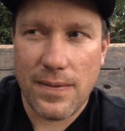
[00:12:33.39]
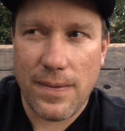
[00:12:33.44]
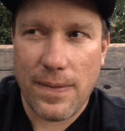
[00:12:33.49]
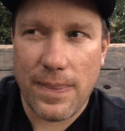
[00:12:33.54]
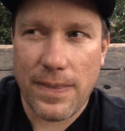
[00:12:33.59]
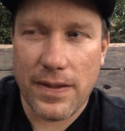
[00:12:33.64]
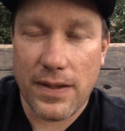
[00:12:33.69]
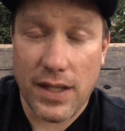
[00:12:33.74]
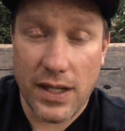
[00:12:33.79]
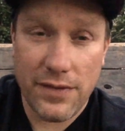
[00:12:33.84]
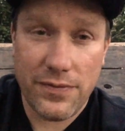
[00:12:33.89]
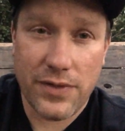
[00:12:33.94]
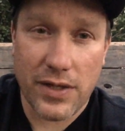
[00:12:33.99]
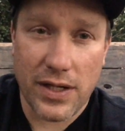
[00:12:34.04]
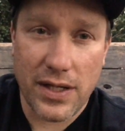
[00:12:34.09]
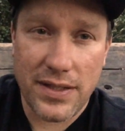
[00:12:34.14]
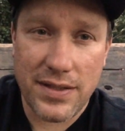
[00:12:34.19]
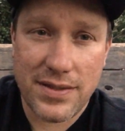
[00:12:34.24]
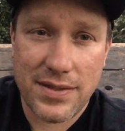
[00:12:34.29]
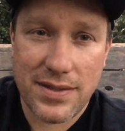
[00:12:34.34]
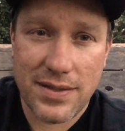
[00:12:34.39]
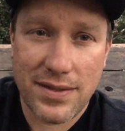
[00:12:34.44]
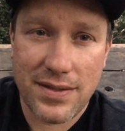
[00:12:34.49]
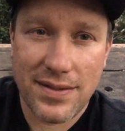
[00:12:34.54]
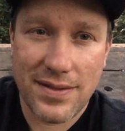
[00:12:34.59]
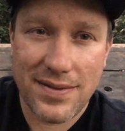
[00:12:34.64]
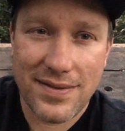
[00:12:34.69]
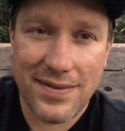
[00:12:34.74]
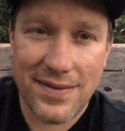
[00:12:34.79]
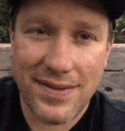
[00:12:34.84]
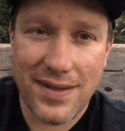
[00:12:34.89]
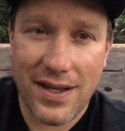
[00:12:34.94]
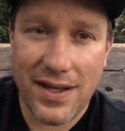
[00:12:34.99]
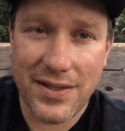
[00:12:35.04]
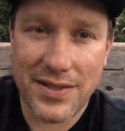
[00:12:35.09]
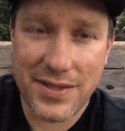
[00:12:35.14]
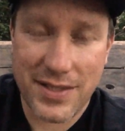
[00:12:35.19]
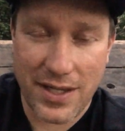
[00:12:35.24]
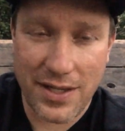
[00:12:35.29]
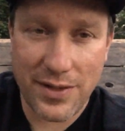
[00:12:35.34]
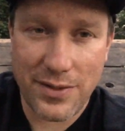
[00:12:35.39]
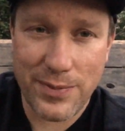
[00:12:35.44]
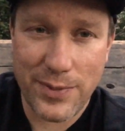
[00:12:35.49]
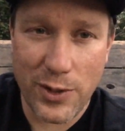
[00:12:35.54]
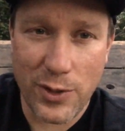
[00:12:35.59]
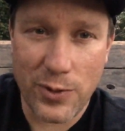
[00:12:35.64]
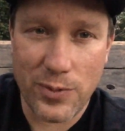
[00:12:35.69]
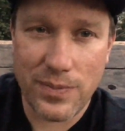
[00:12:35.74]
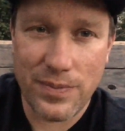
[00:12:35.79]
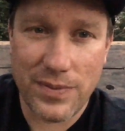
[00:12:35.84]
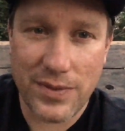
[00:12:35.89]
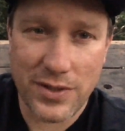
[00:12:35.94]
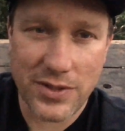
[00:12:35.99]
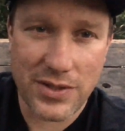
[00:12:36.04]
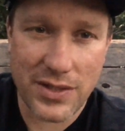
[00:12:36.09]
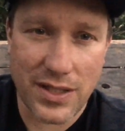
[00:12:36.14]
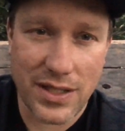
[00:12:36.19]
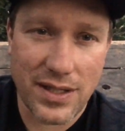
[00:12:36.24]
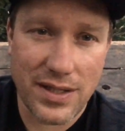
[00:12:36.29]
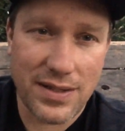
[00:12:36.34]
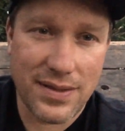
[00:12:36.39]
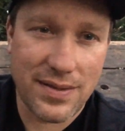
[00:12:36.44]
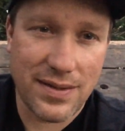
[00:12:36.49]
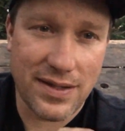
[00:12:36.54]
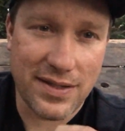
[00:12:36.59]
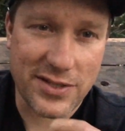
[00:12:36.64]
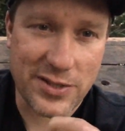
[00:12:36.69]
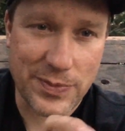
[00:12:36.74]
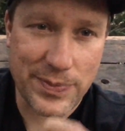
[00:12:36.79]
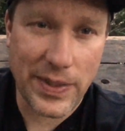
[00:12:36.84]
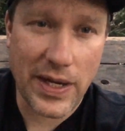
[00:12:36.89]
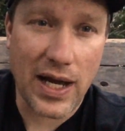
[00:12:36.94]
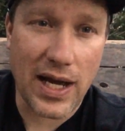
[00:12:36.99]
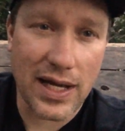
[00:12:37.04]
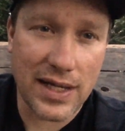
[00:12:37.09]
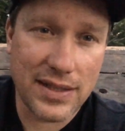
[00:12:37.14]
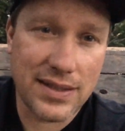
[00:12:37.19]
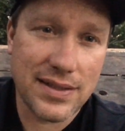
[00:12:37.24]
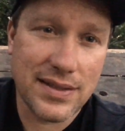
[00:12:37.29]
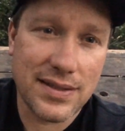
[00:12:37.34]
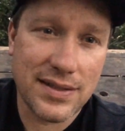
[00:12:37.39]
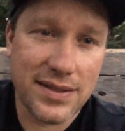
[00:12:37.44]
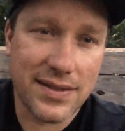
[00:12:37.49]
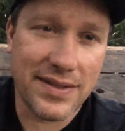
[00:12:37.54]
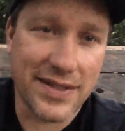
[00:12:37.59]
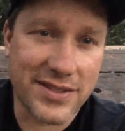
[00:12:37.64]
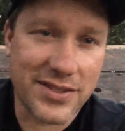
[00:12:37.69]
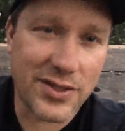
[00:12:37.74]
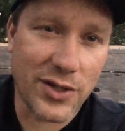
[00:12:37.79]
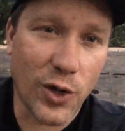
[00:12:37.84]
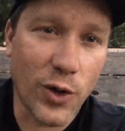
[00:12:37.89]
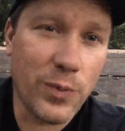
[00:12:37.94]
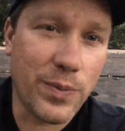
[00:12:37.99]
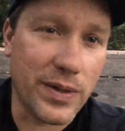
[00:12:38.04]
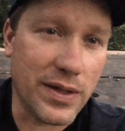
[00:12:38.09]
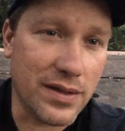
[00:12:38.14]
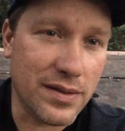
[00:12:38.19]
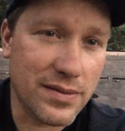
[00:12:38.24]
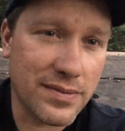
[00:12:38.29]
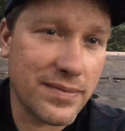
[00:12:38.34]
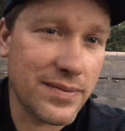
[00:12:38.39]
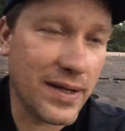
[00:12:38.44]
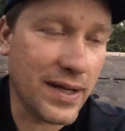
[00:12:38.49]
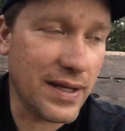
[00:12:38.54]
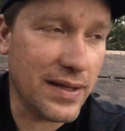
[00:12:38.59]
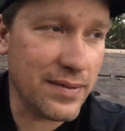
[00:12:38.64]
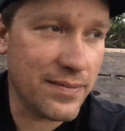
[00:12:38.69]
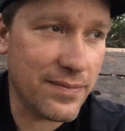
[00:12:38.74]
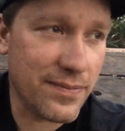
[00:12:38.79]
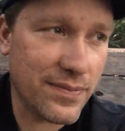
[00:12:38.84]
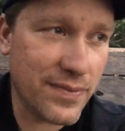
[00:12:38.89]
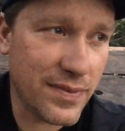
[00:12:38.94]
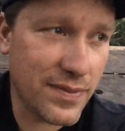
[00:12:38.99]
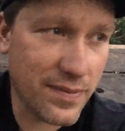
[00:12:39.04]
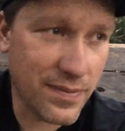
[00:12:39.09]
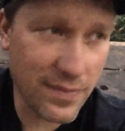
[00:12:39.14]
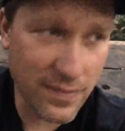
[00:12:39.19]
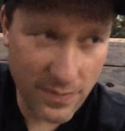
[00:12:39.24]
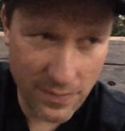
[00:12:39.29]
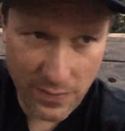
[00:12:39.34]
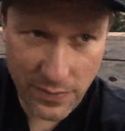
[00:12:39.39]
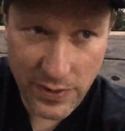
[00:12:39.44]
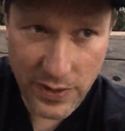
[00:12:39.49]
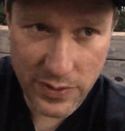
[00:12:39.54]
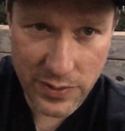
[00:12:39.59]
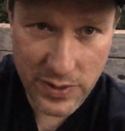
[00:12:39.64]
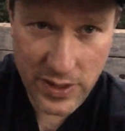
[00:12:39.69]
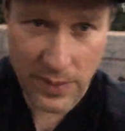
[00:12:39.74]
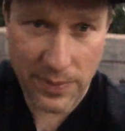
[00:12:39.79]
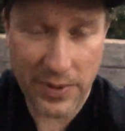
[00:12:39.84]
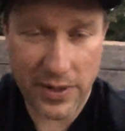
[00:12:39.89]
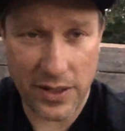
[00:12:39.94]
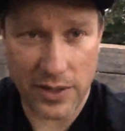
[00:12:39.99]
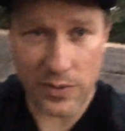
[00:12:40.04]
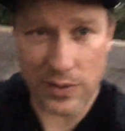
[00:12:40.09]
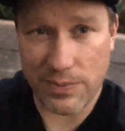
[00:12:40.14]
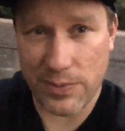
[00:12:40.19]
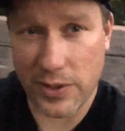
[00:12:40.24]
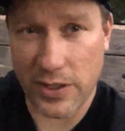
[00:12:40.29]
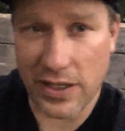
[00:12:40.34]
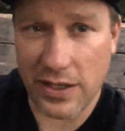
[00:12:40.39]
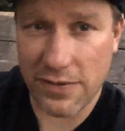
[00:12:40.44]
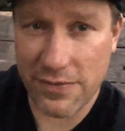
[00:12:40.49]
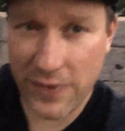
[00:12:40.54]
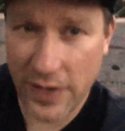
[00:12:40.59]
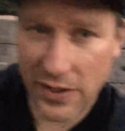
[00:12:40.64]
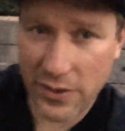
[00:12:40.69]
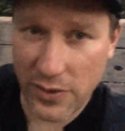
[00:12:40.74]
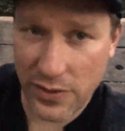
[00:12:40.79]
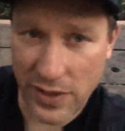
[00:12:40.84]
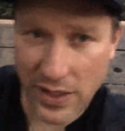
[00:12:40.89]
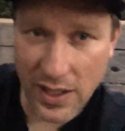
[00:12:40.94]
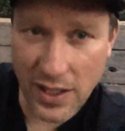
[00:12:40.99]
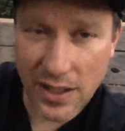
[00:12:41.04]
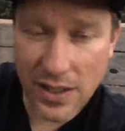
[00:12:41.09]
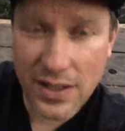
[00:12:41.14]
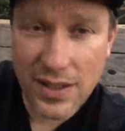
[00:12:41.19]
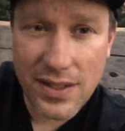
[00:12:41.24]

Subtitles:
the lifelines on the side of the boat, there's a spot that's open, and we typically would put a fender there.